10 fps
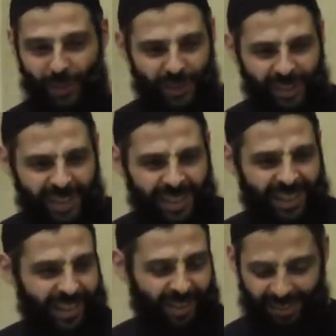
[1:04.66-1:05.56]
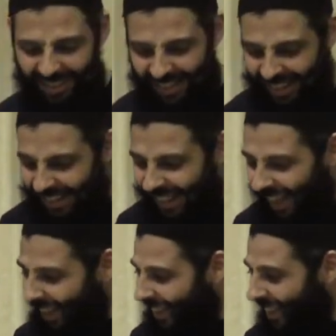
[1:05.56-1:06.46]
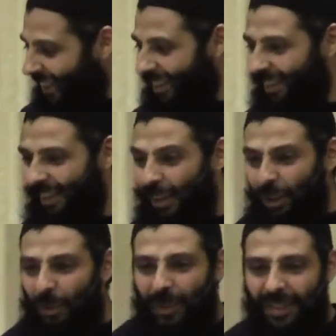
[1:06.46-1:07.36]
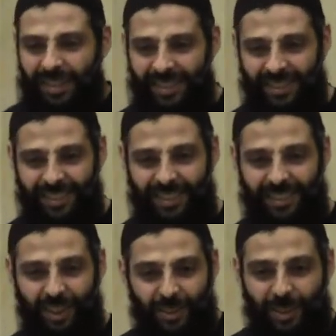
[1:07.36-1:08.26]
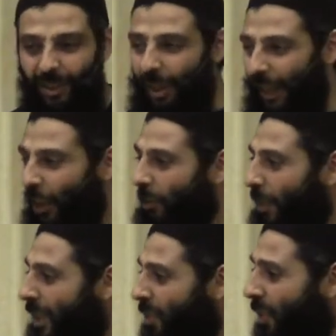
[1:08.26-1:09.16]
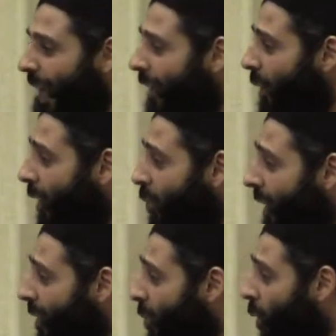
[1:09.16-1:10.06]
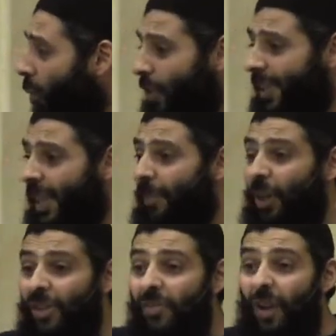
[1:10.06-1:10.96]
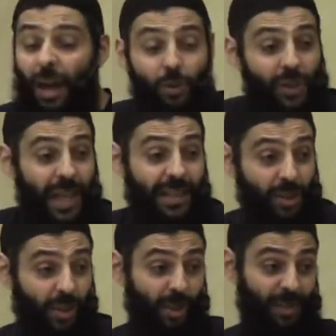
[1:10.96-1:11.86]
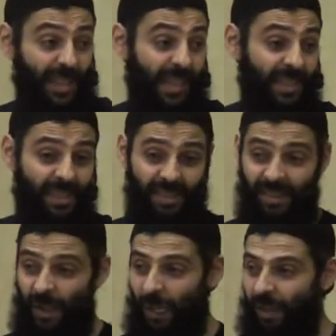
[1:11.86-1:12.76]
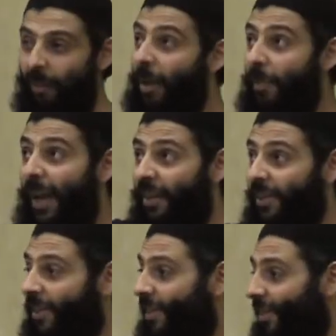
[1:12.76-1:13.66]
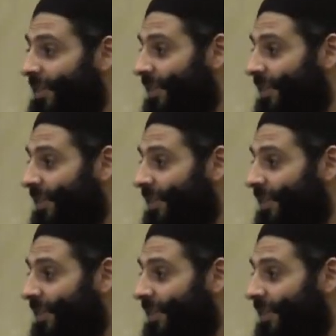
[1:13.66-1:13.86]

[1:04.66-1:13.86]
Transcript: we're inside, irritable, not, not, uh, not peaceful, and, and we, we always say because of outside circumstances. My parents,